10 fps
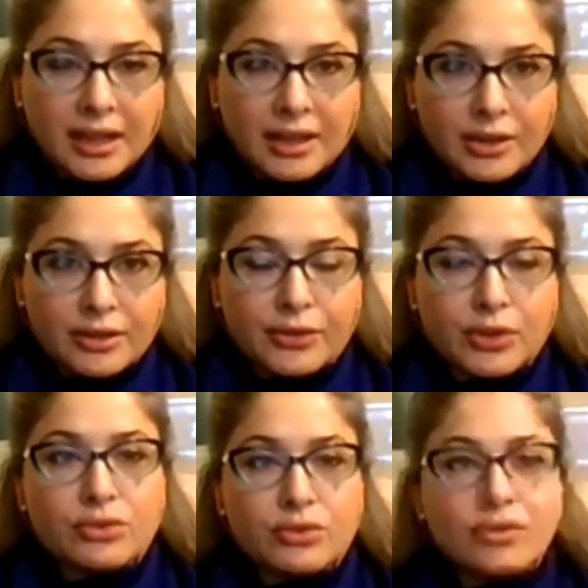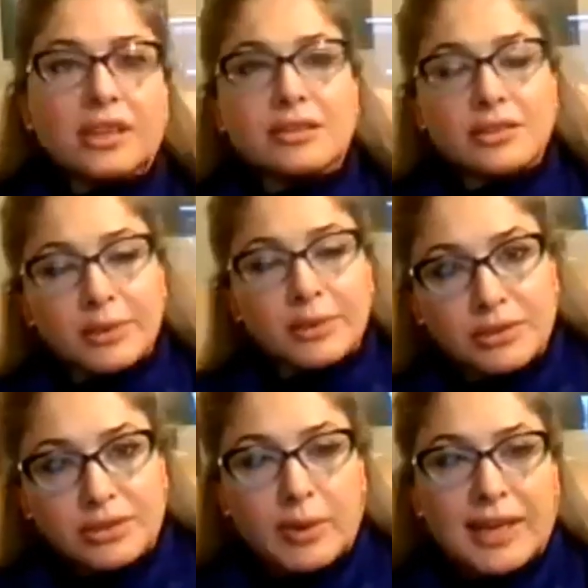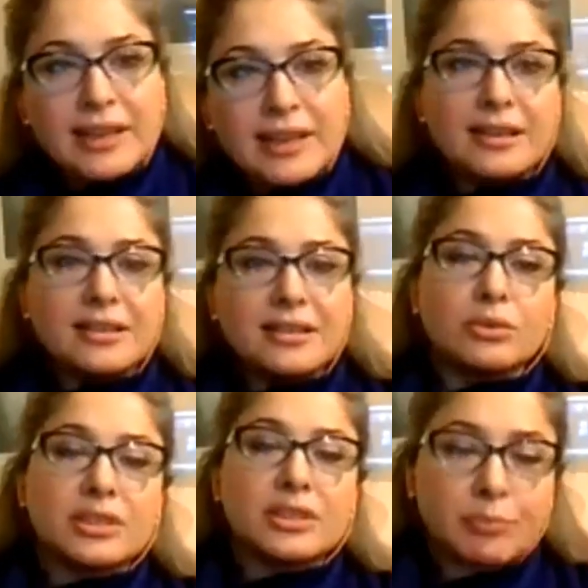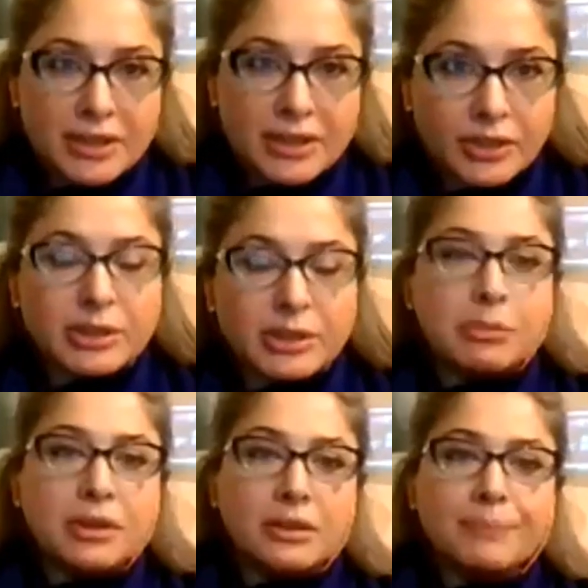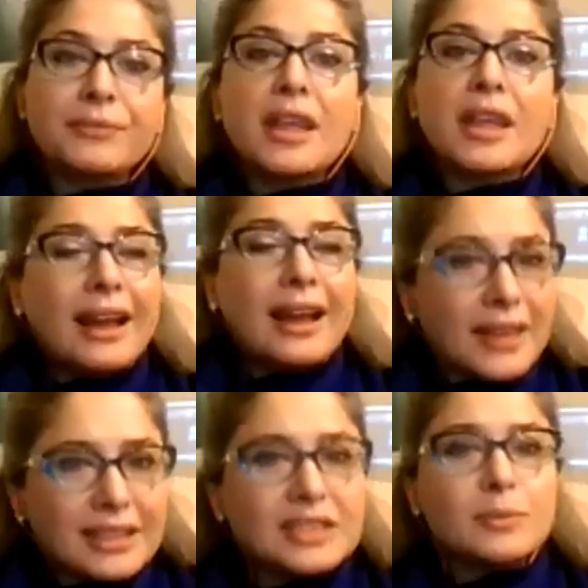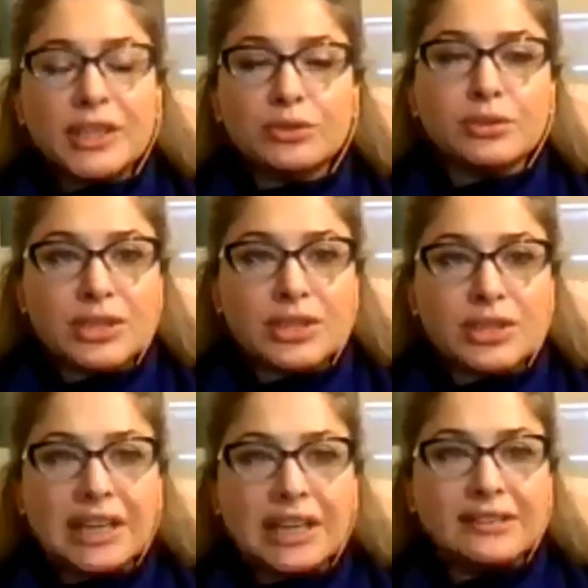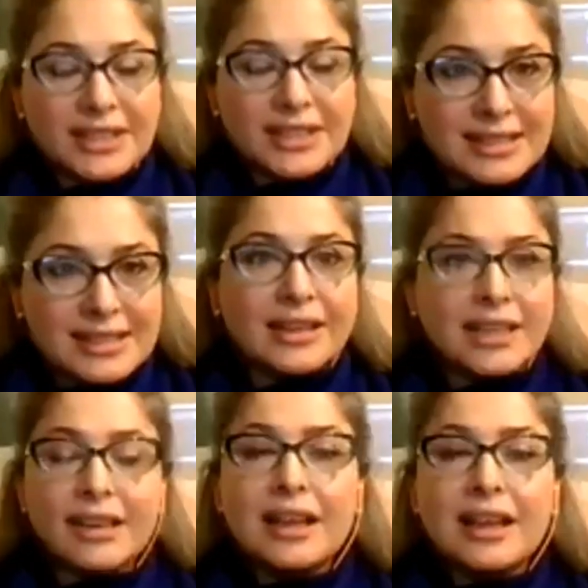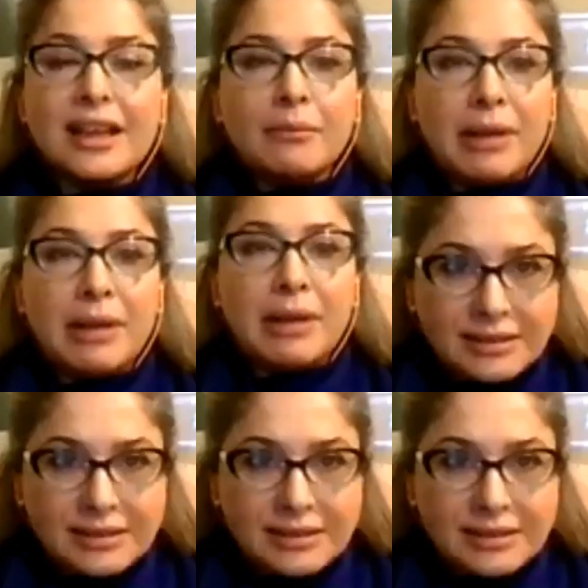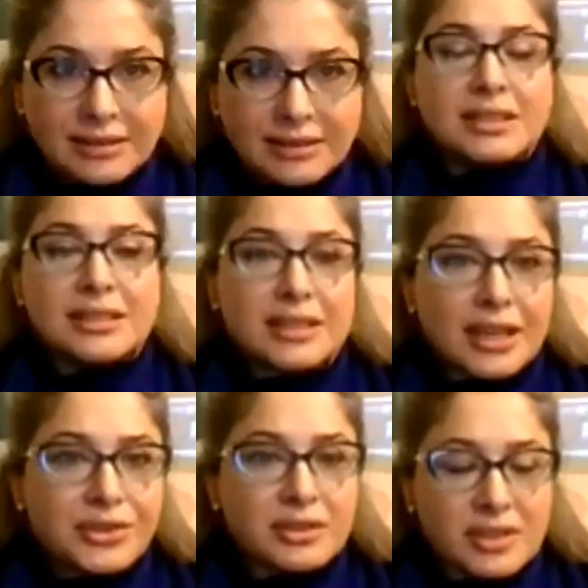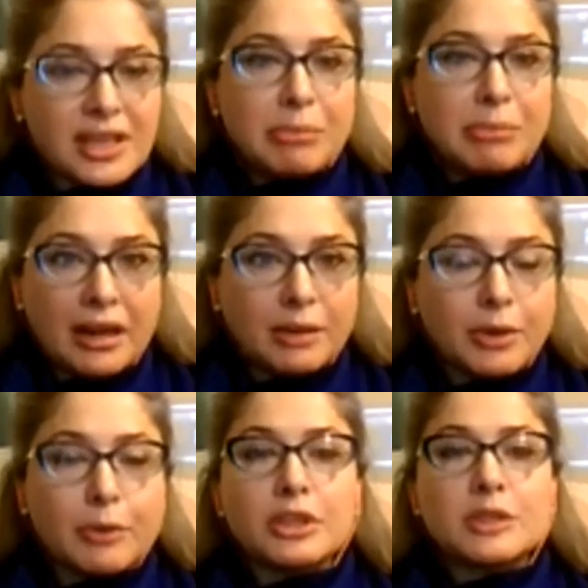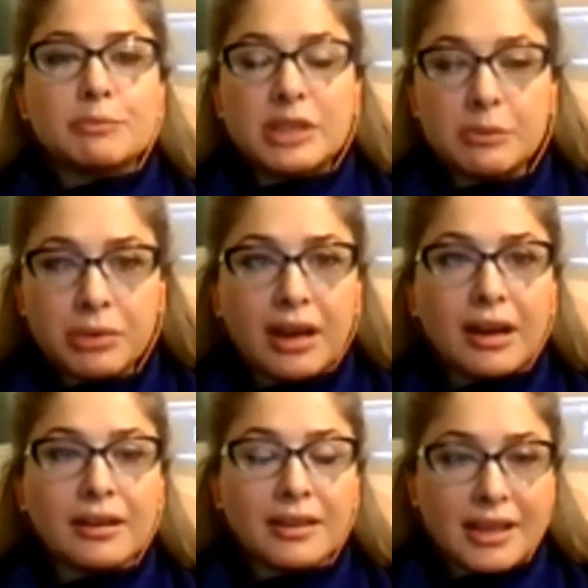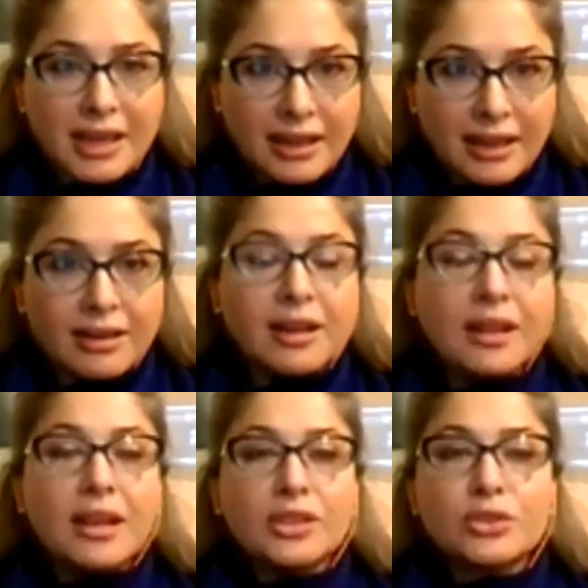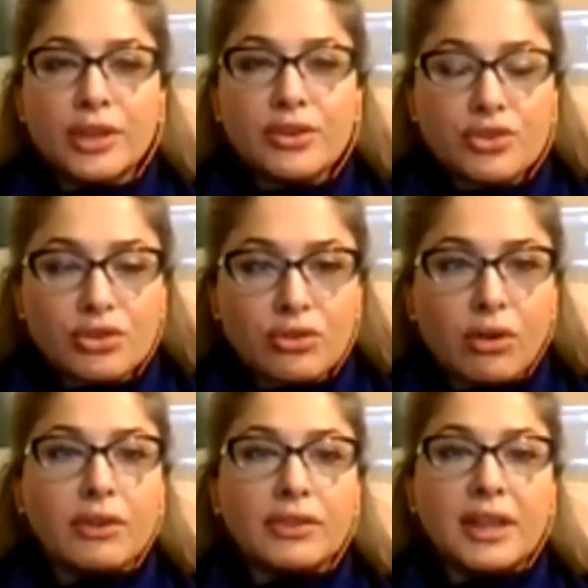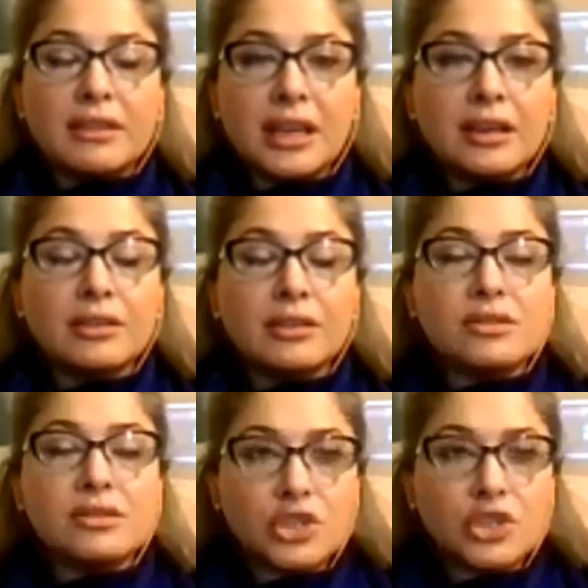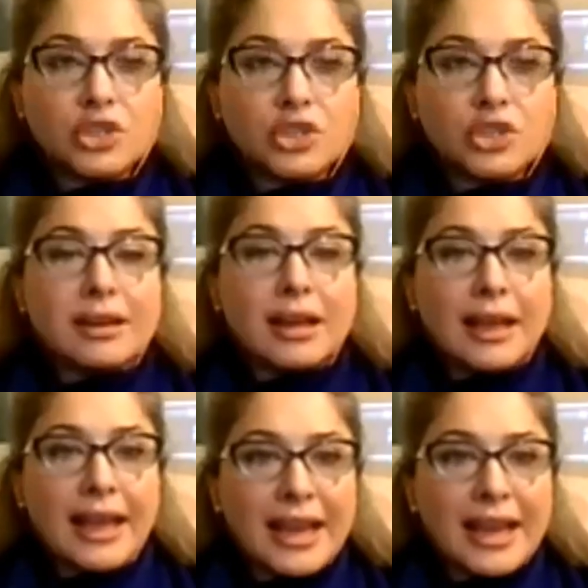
funerals, we'll go to the weddings, we'll speak for the people. And that is why you don't have necessarily balanced discussions in parliament, because people are keen to ensure that their constituents hear